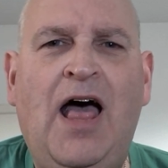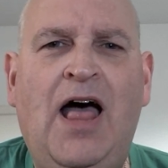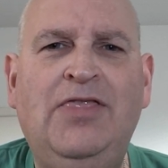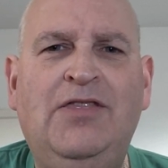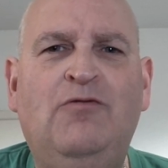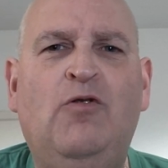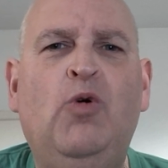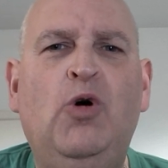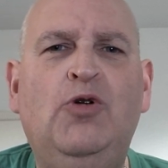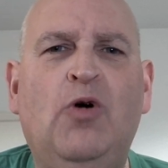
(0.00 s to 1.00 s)
And the
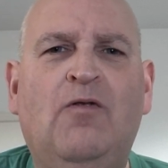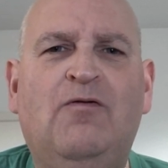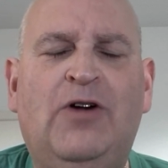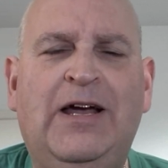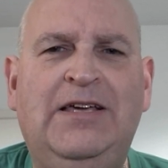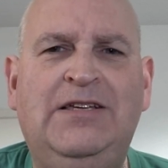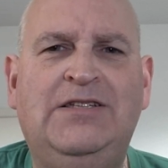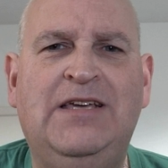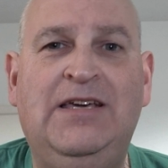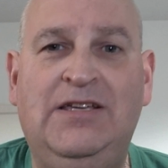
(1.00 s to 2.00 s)
word or
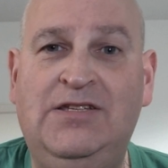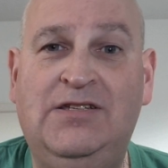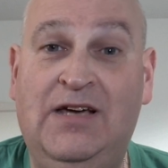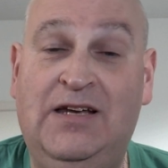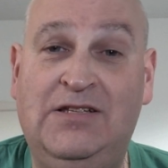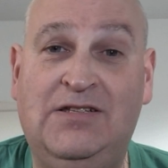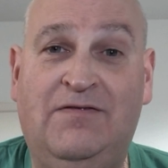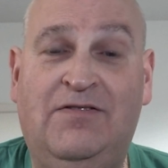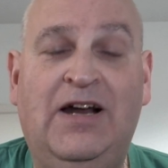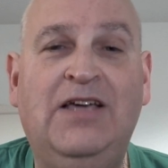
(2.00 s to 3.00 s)
phrase is, and it's a
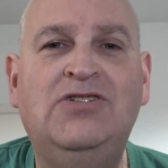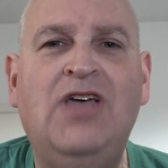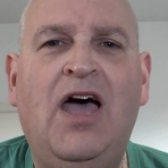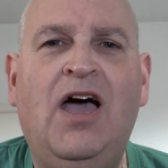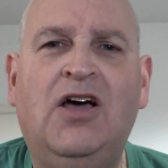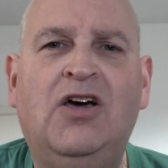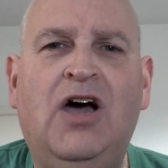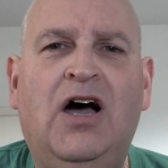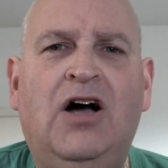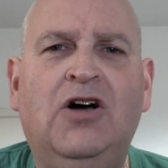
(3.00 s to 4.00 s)
phrase,
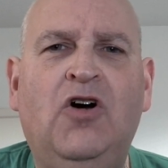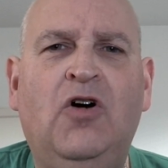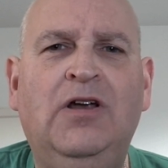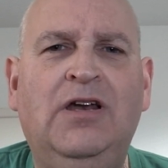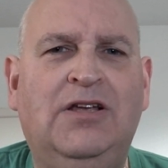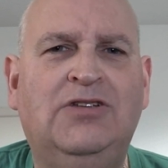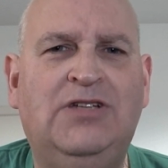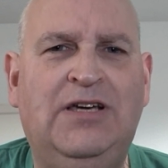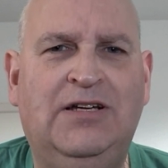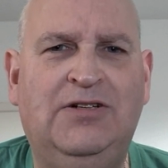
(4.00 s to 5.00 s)
gargoyle
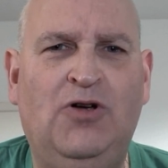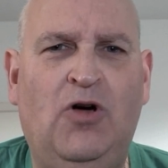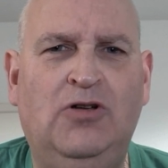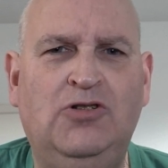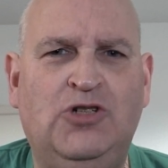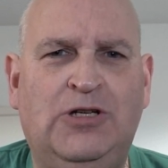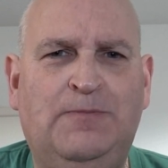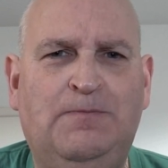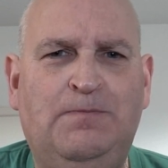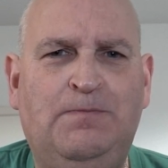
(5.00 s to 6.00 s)
technology.